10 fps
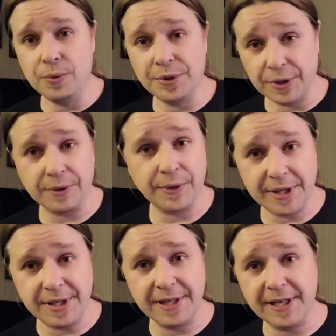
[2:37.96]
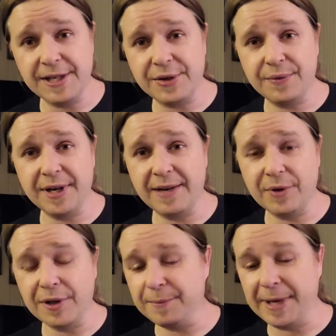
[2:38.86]
Sir Kristen does survive
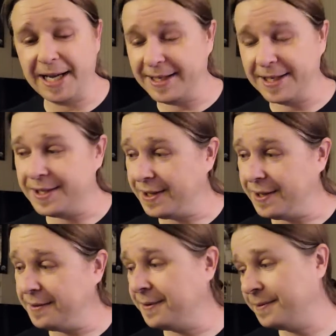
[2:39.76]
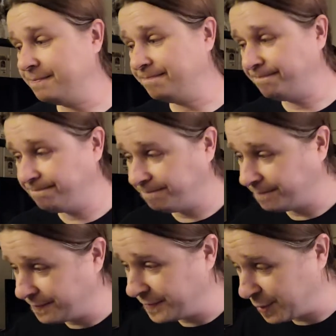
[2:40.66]
all the madness, though.
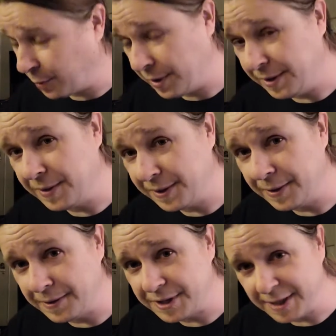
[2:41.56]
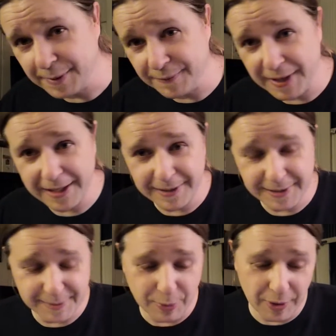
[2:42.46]
Spoiler alert, Jimmy
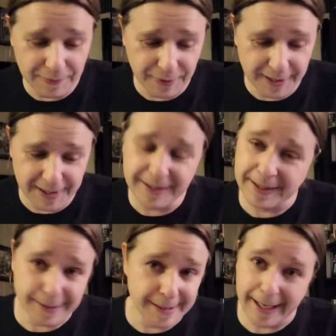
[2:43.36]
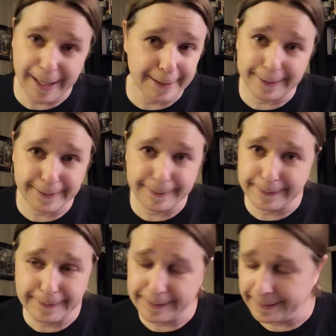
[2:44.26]
Fallon's boyfriend does not.
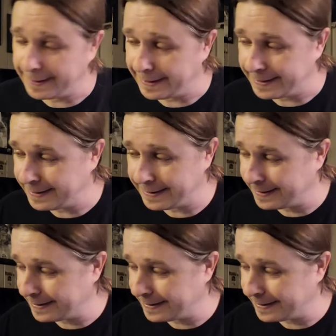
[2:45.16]
Alright.